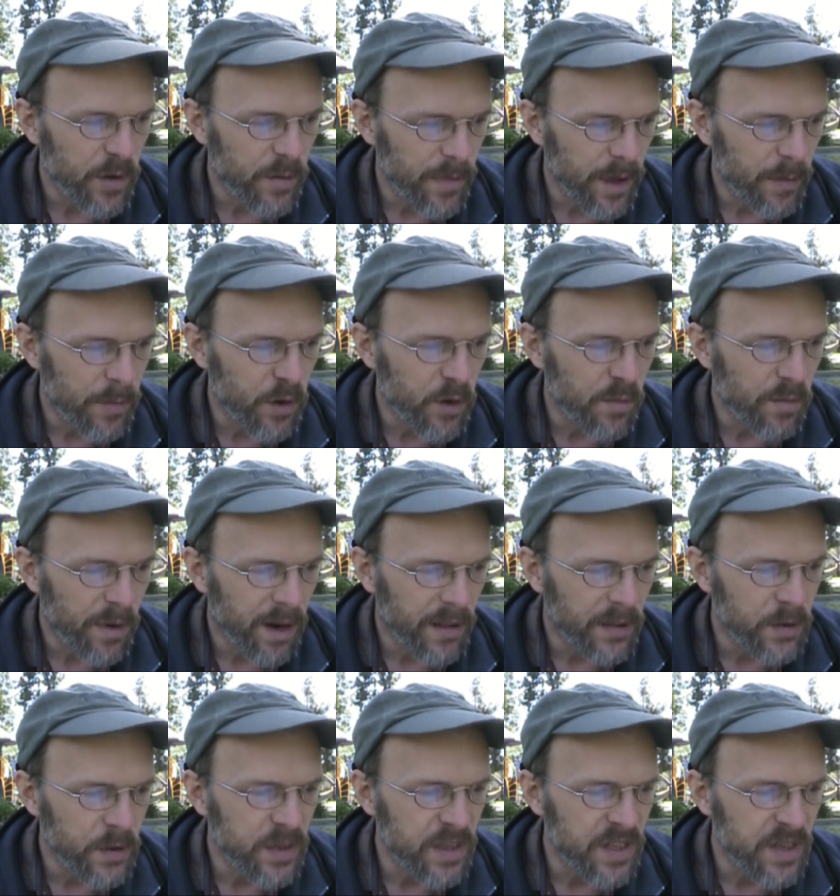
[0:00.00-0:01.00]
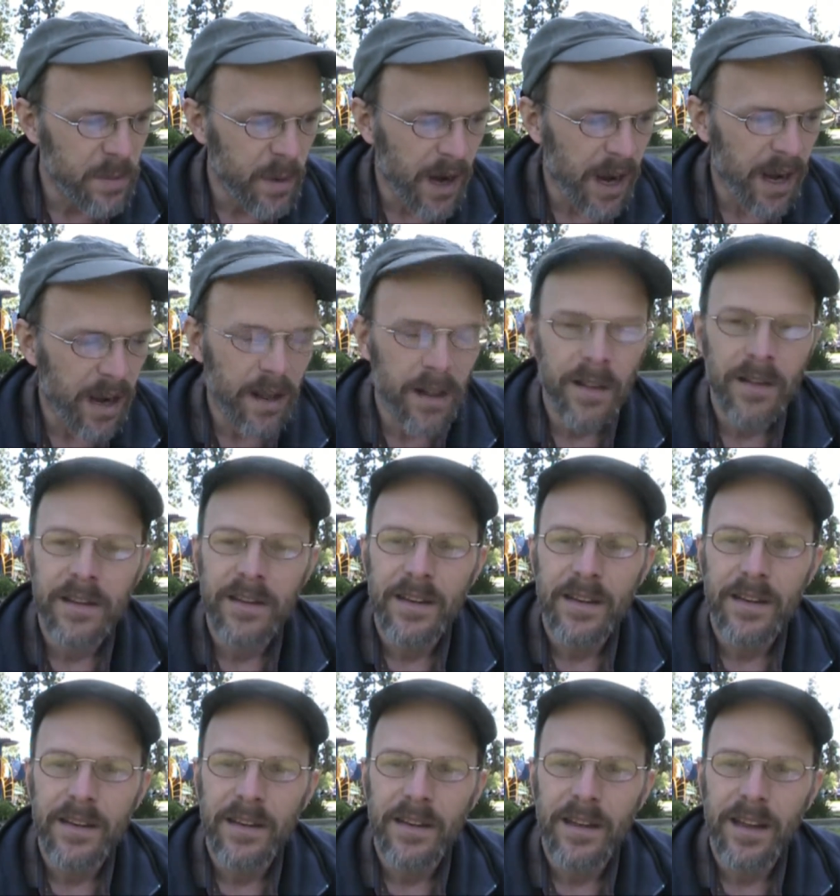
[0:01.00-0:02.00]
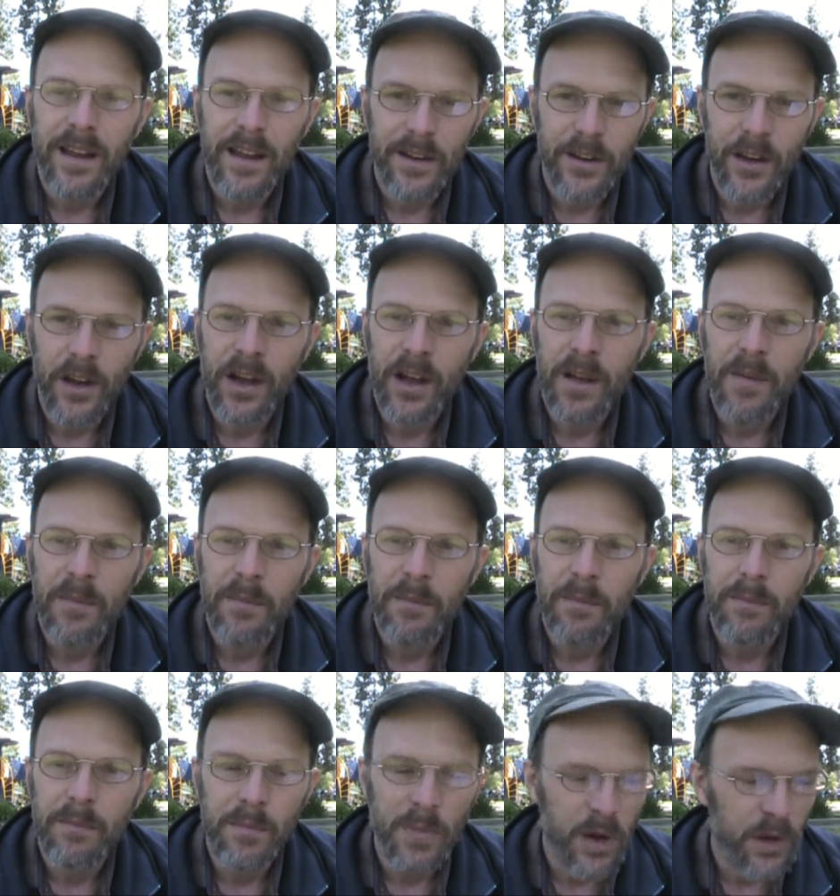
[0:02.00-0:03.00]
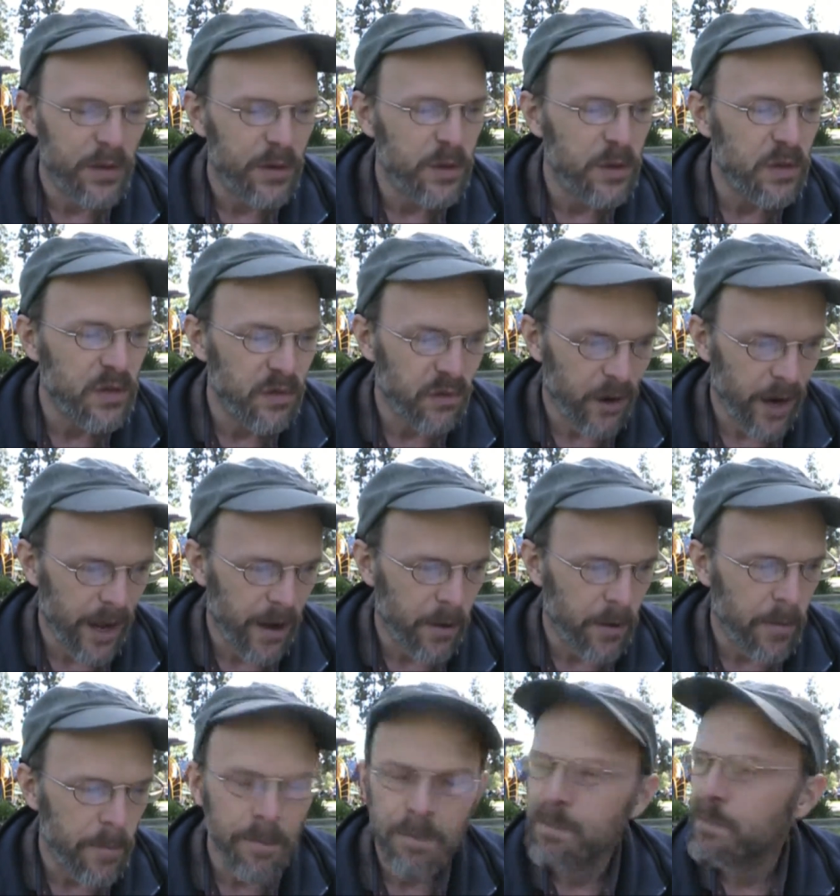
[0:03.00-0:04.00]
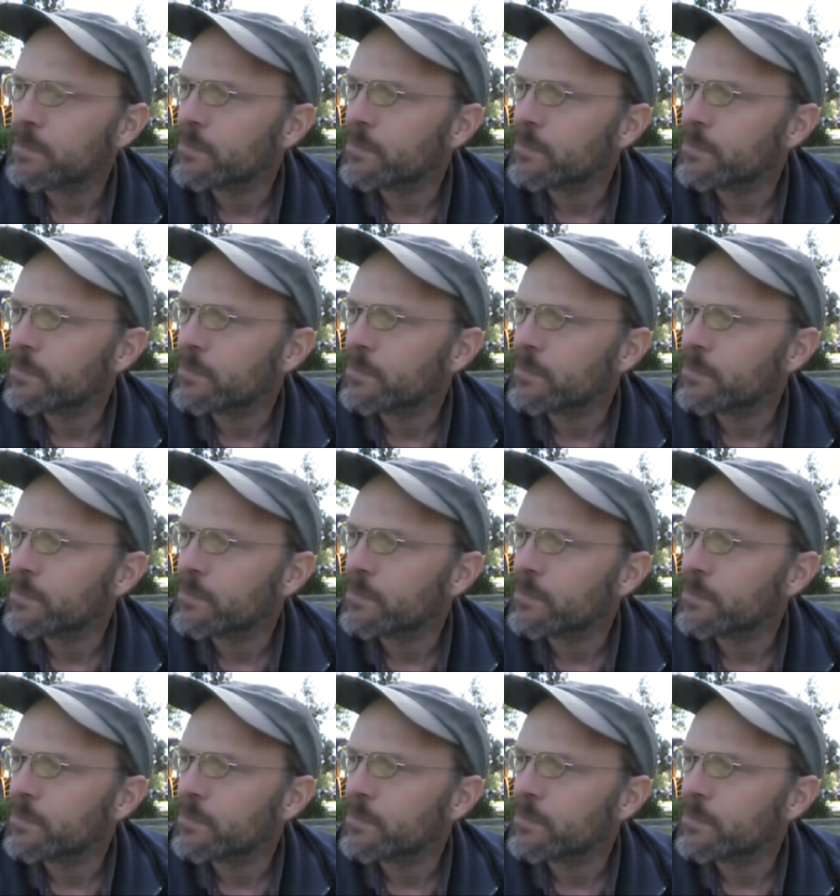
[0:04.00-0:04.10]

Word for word: remember mother's smile and not mother's frown.